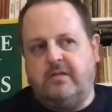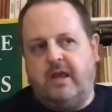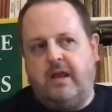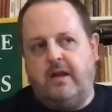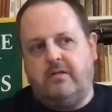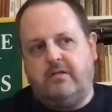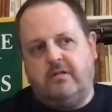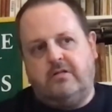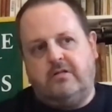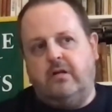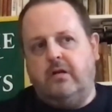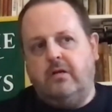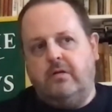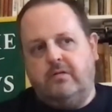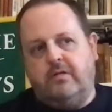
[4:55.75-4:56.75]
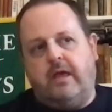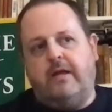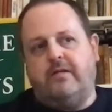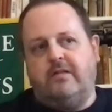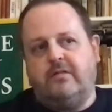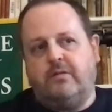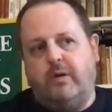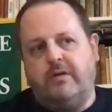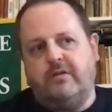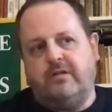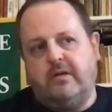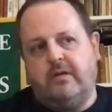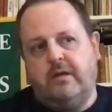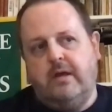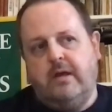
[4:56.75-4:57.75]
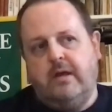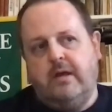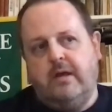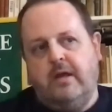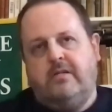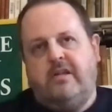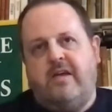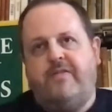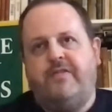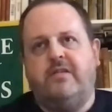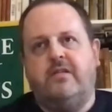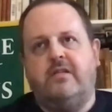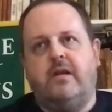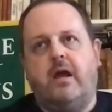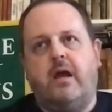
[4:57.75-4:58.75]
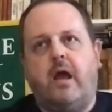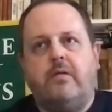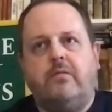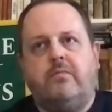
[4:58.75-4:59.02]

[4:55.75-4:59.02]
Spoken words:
and to lose that is quite a deficit. And